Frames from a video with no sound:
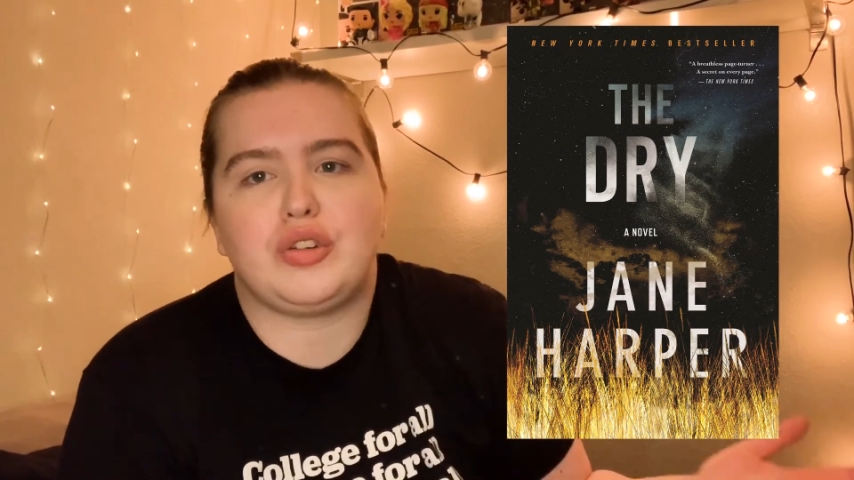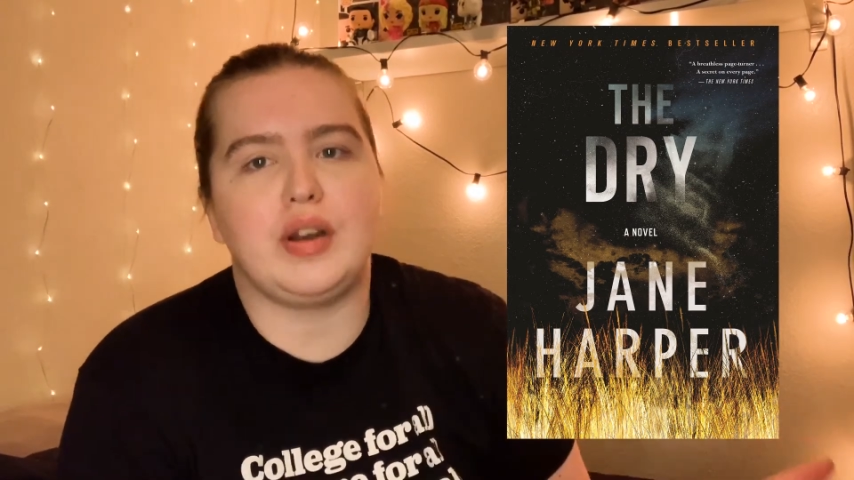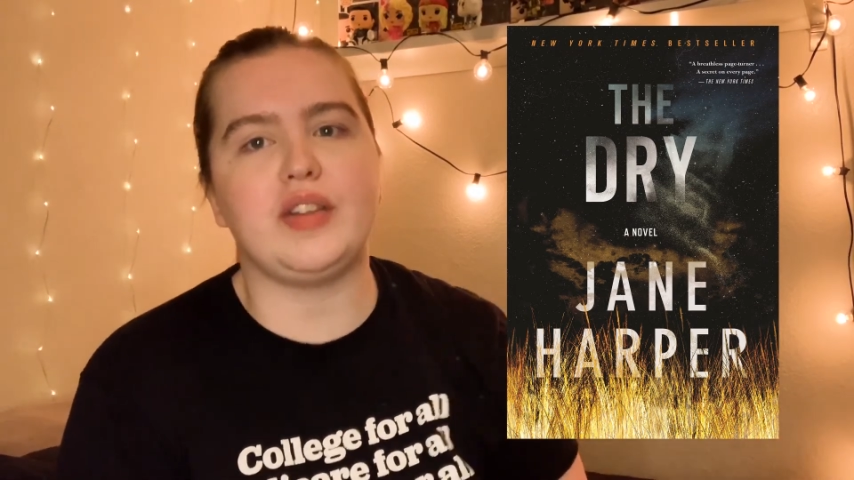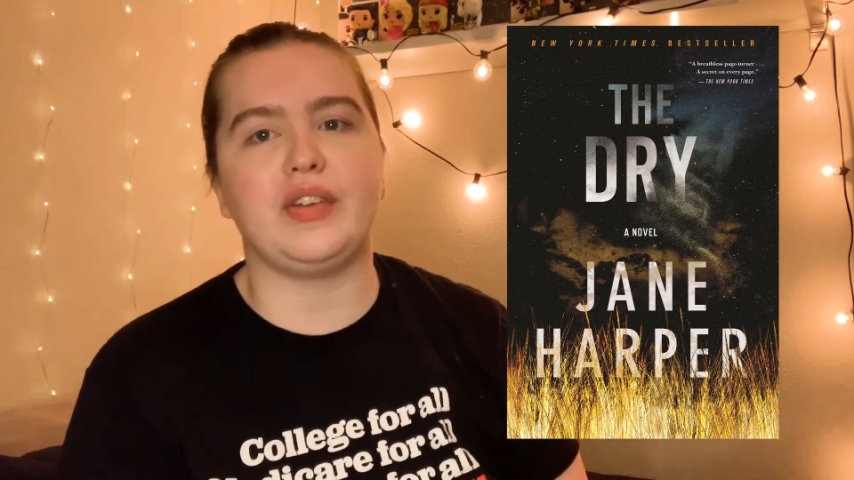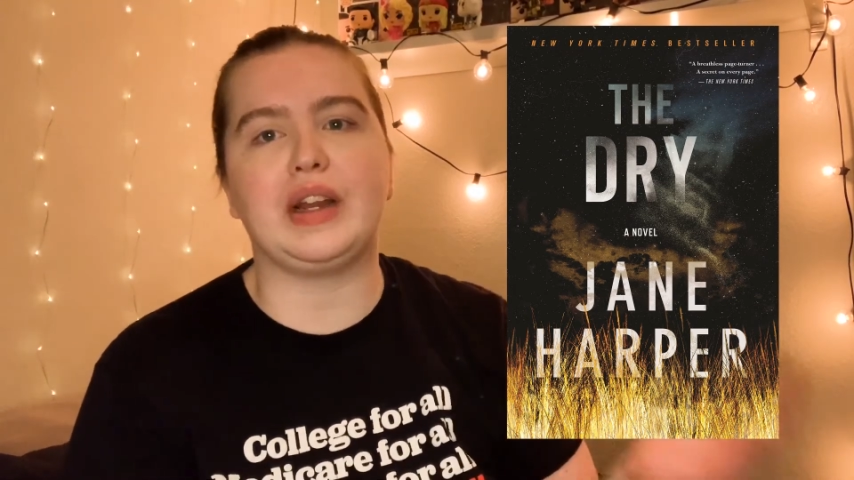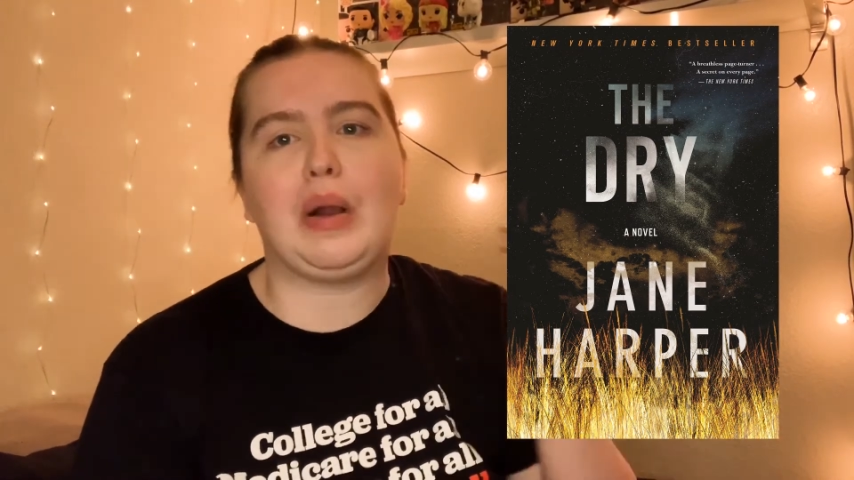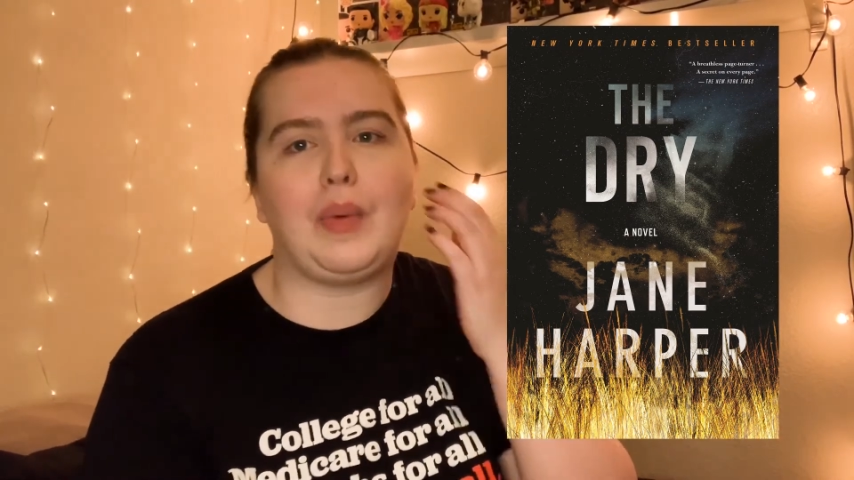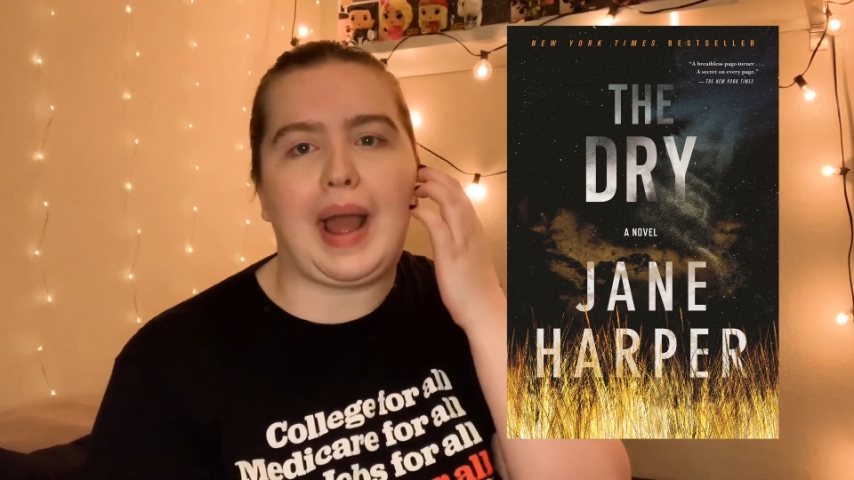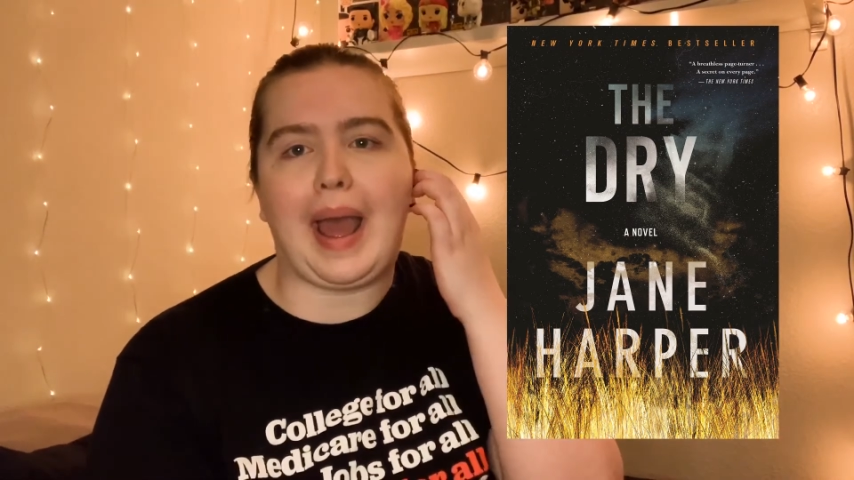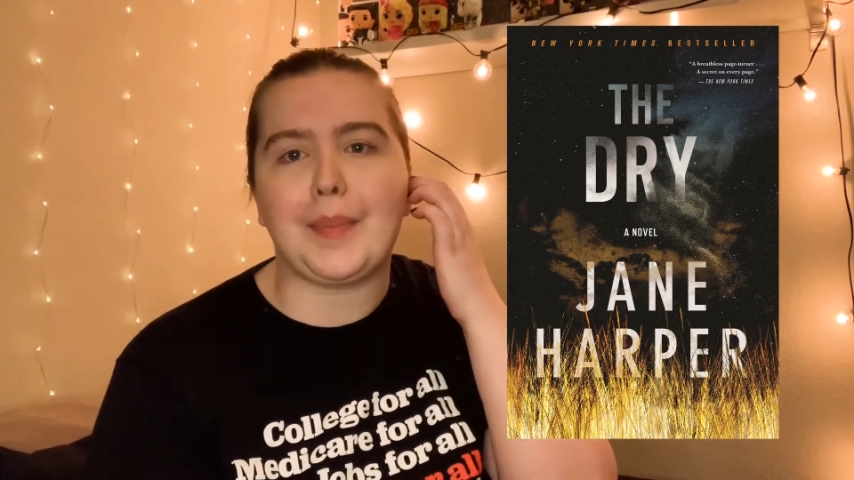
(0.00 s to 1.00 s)
trying to figure out
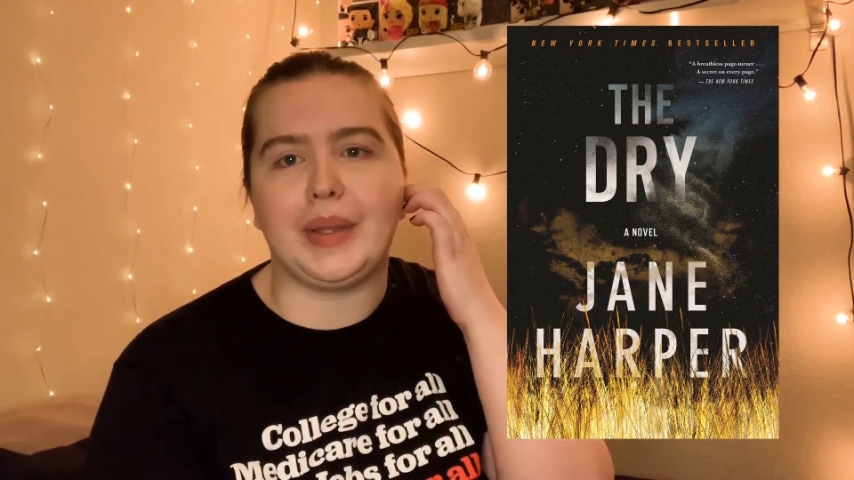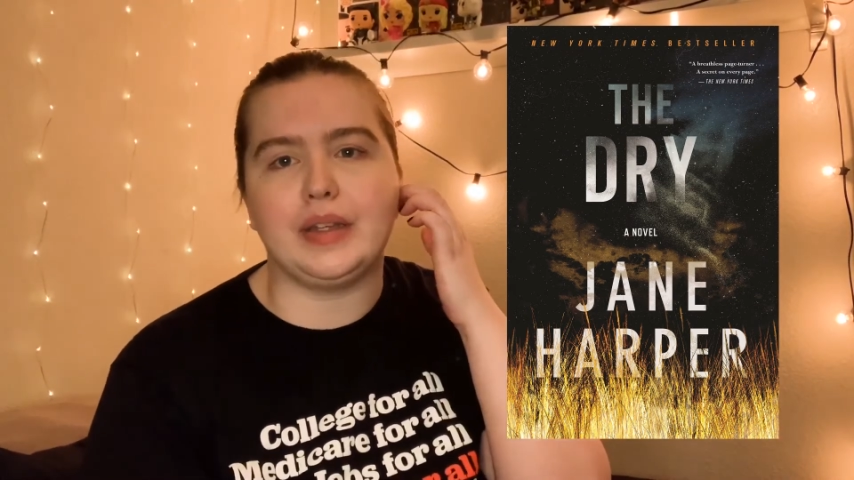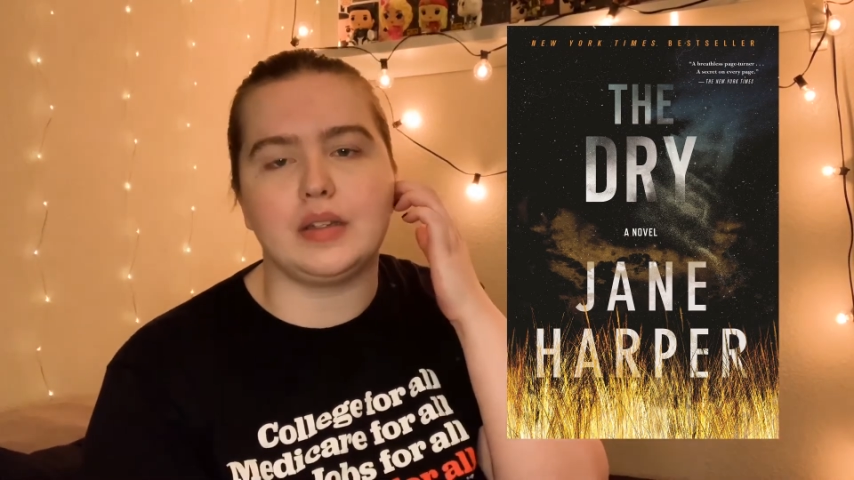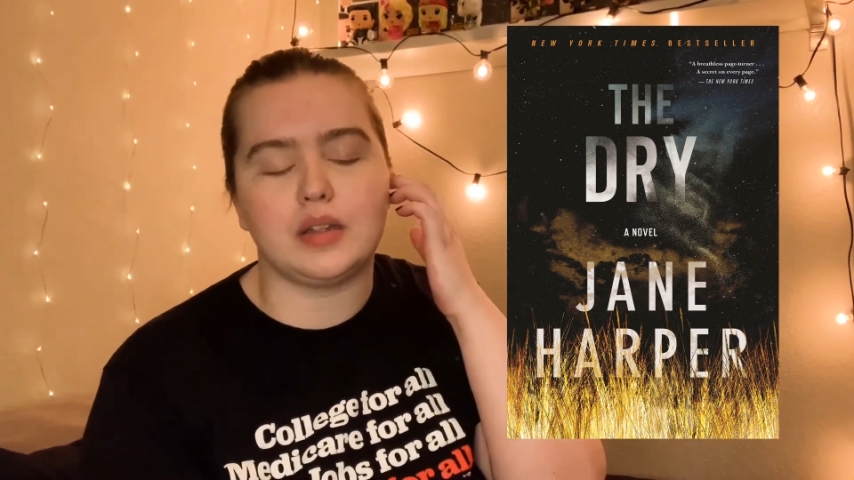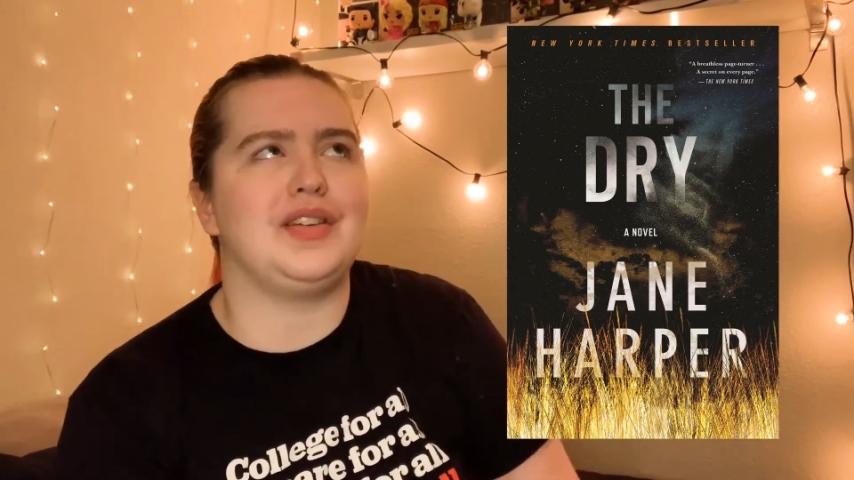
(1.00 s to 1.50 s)
what happened.